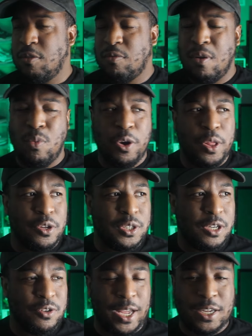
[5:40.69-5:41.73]
What were those?
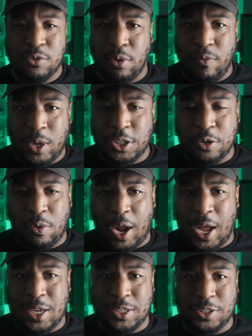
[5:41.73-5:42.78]
They were like sort of
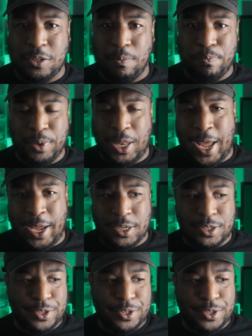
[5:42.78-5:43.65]
winterized black.